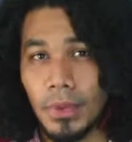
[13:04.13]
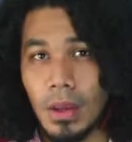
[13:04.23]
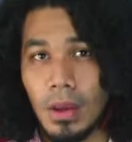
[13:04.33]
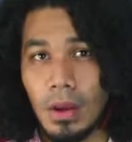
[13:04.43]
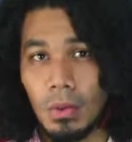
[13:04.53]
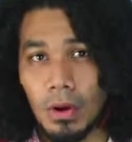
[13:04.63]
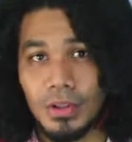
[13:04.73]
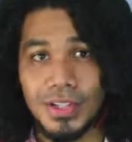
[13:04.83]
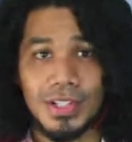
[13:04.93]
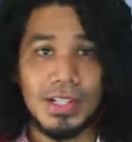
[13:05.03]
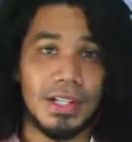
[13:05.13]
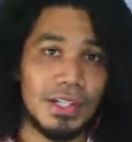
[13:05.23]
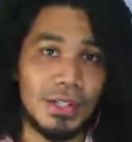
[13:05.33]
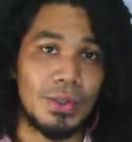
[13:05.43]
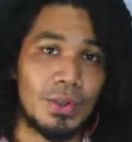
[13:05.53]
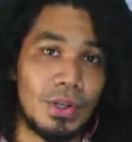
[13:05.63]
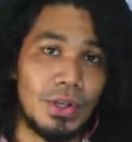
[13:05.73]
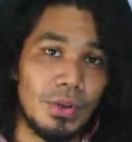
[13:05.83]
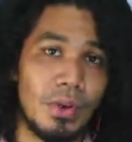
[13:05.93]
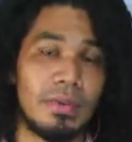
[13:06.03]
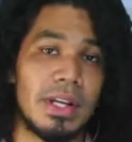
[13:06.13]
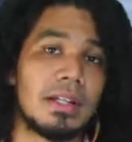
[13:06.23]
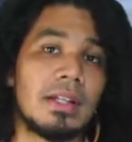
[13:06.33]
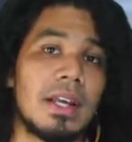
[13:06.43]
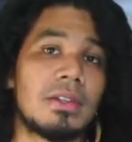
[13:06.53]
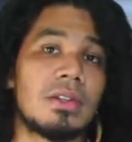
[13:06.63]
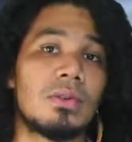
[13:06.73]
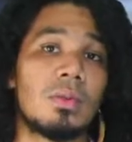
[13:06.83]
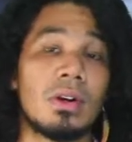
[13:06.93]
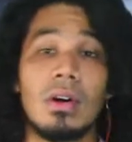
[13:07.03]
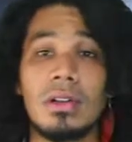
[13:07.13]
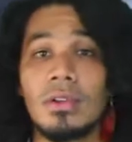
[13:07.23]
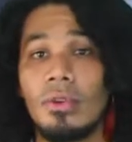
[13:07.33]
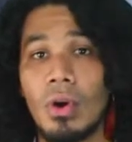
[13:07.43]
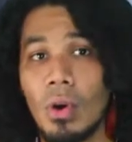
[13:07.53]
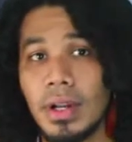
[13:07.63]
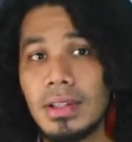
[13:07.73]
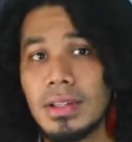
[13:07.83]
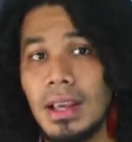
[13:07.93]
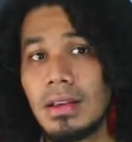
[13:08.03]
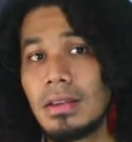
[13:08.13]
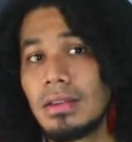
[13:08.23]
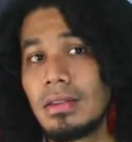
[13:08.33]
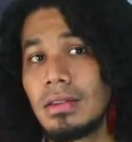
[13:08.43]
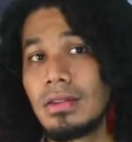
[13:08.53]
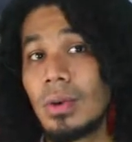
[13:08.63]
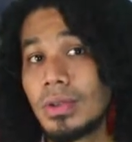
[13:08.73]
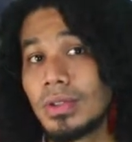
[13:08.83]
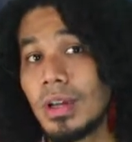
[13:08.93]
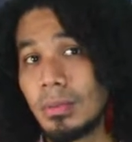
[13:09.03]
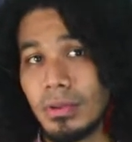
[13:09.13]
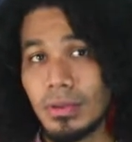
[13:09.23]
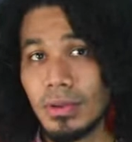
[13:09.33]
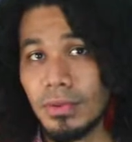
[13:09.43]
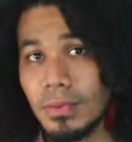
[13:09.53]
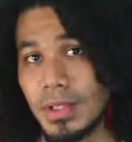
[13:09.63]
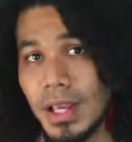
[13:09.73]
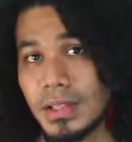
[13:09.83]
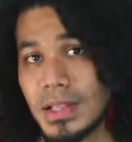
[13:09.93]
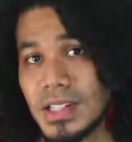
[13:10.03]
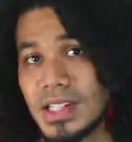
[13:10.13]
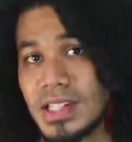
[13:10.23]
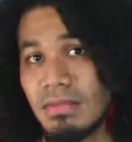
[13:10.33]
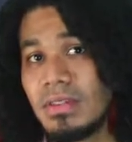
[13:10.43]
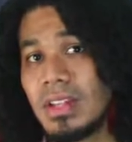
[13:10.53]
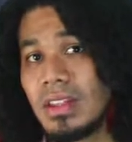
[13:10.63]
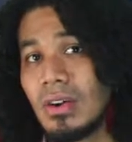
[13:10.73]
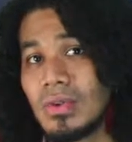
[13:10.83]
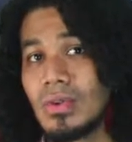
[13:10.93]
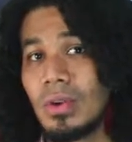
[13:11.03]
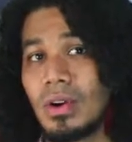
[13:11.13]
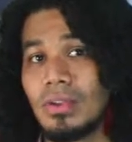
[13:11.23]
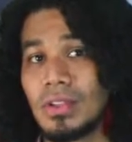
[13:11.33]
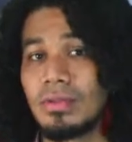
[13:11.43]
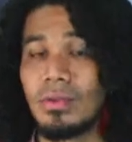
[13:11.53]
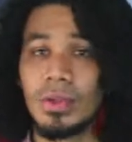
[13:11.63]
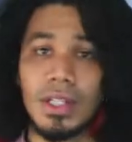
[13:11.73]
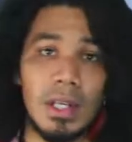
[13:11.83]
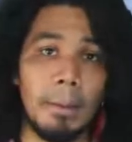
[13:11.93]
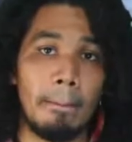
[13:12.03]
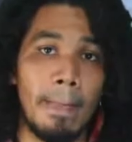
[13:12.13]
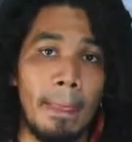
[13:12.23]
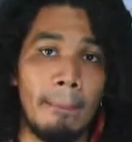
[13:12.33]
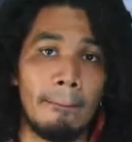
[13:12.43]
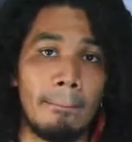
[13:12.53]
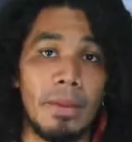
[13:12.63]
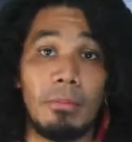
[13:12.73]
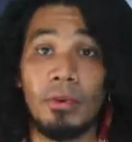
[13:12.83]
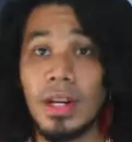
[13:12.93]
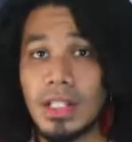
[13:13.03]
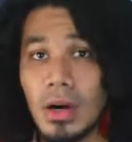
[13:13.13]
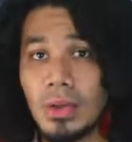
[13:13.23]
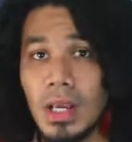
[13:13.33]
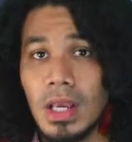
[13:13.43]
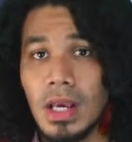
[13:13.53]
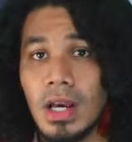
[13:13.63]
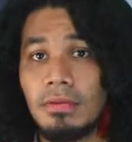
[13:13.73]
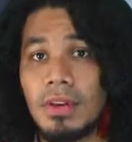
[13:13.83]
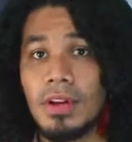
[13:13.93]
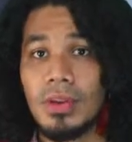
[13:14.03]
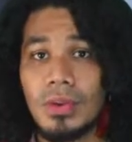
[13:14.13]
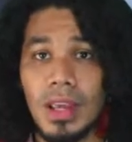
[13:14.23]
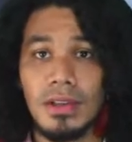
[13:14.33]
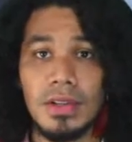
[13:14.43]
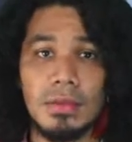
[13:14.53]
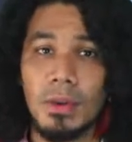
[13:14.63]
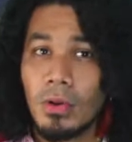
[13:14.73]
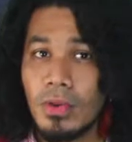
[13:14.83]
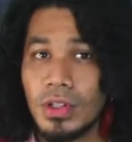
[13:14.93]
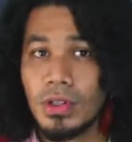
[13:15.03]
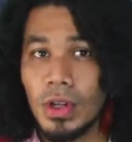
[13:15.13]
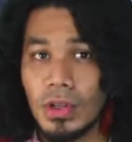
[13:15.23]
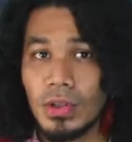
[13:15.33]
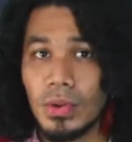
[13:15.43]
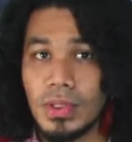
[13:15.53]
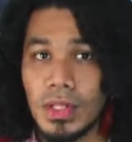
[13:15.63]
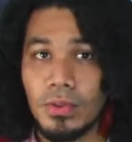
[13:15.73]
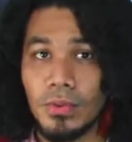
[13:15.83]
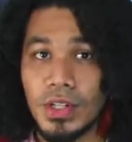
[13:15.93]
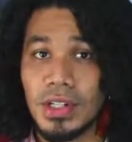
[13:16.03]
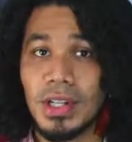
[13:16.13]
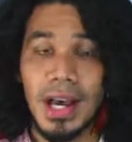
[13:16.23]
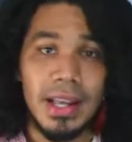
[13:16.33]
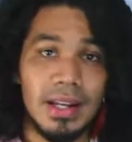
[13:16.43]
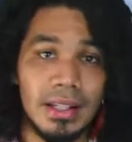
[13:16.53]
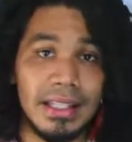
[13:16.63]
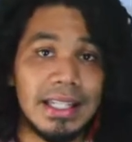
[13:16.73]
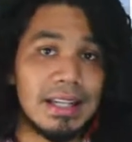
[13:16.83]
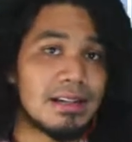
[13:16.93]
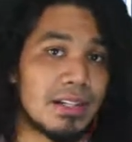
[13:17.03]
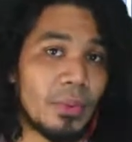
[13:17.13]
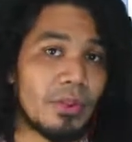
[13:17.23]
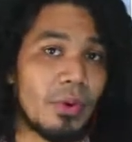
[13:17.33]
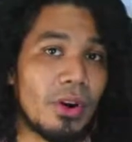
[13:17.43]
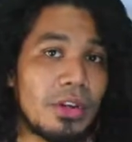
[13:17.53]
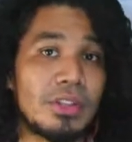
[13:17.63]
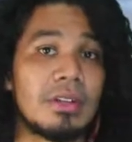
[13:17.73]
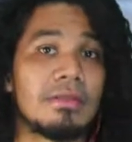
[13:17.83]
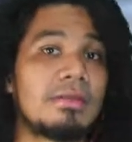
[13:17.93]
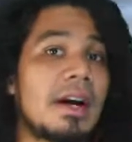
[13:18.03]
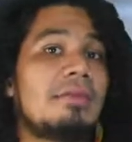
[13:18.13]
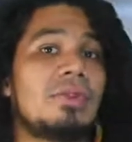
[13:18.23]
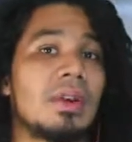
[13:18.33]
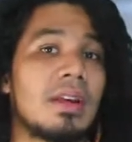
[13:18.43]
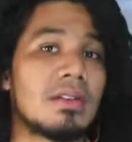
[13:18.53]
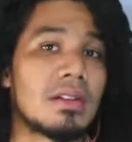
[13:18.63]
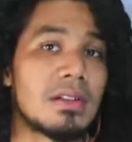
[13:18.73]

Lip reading: 162 new COVID-19 cases were also recorded, taking the total number of confirmed cases to 17,114. A breakdown of new cases per region shows that Region 9 leads with 105 new cases,